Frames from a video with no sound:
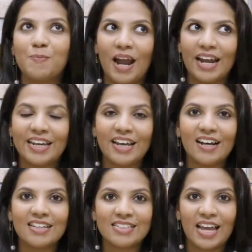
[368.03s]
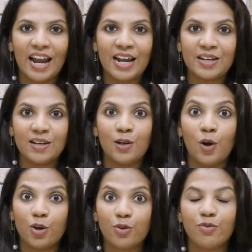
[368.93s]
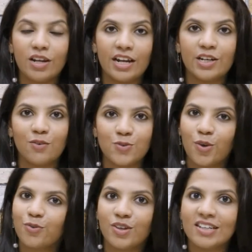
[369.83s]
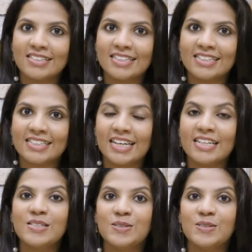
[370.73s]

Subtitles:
pandas and a lot of variety of soft toys these days.